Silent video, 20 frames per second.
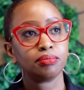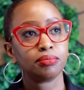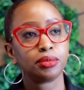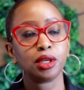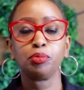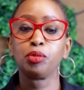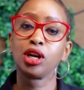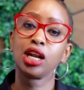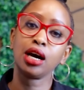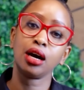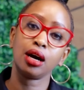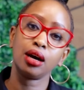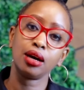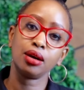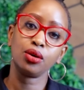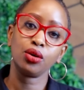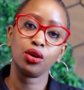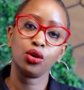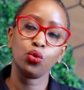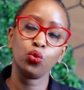
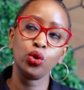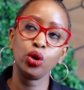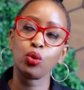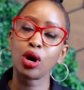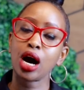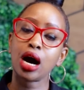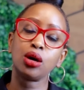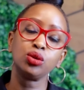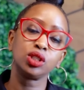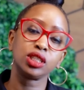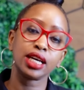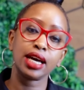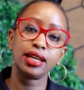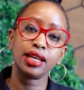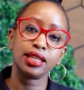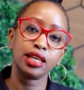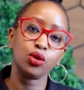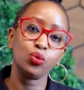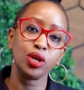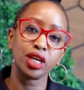we were outside
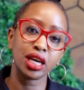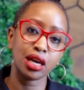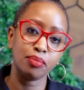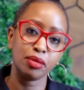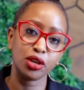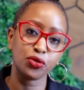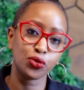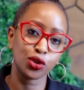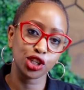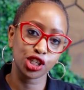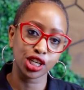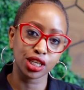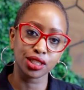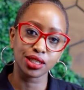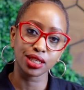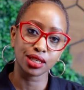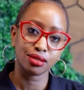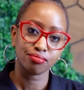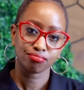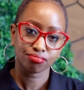and then we came in for
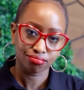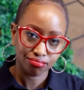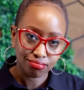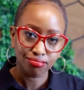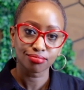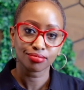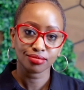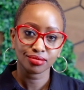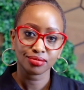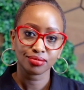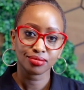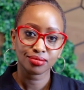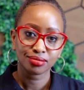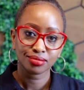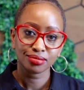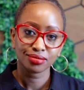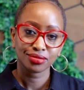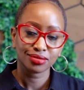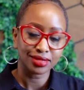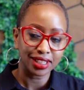shelter.
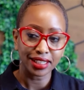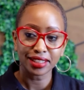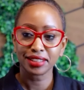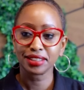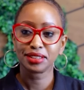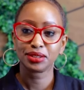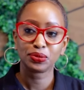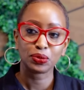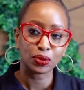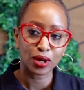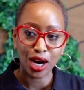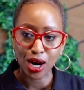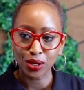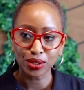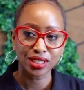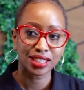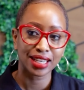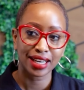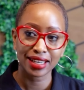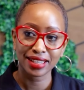Like we're
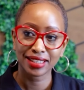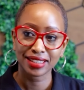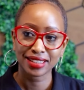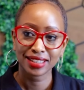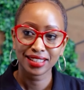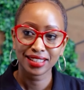outside.